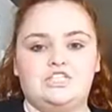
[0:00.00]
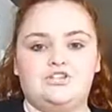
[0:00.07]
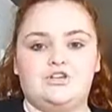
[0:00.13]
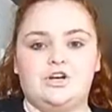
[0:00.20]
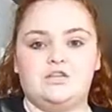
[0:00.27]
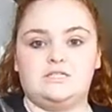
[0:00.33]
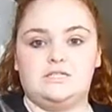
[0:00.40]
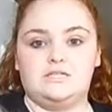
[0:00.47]
year
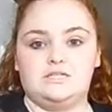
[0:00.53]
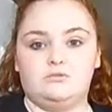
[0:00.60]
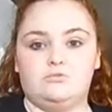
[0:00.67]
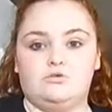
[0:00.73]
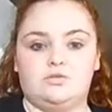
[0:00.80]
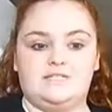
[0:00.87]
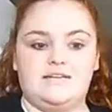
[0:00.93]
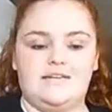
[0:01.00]
goes into
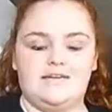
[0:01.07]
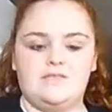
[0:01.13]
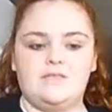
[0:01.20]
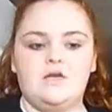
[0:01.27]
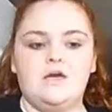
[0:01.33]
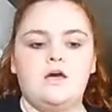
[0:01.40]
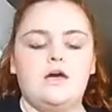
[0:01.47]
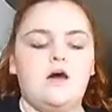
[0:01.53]
more
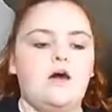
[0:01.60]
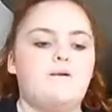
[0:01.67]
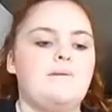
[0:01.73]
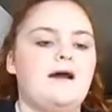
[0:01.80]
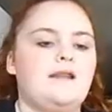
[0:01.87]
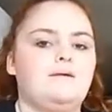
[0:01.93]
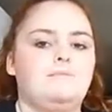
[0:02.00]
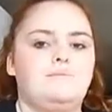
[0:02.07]
depth
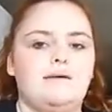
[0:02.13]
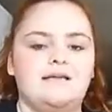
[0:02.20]
about it.